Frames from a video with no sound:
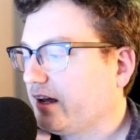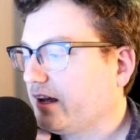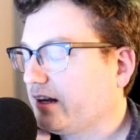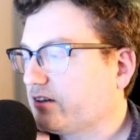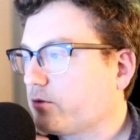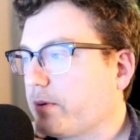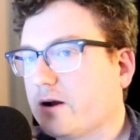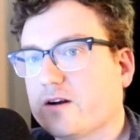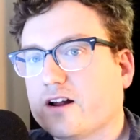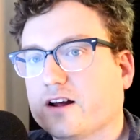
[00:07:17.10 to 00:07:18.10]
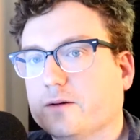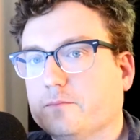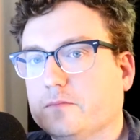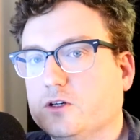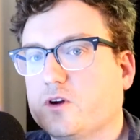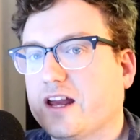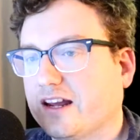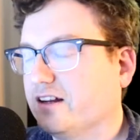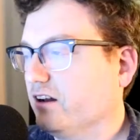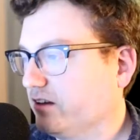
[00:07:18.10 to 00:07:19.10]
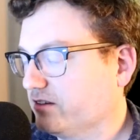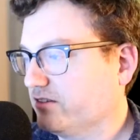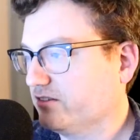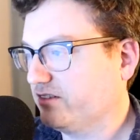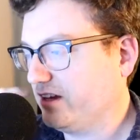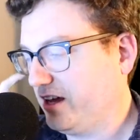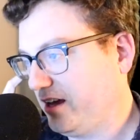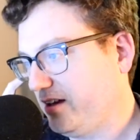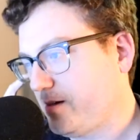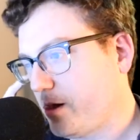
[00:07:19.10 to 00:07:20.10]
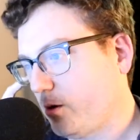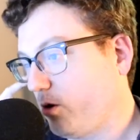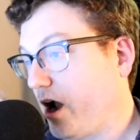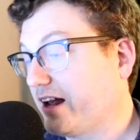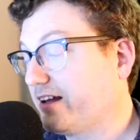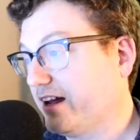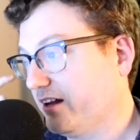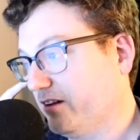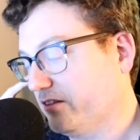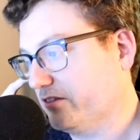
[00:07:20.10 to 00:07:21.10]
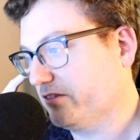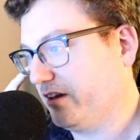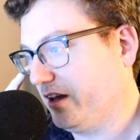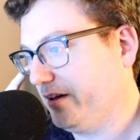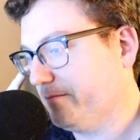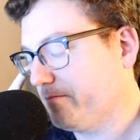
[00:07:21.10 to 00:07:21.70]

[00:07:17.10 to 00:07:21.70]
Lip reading: And it's a paradigm you can't unsee, or I can't unsee.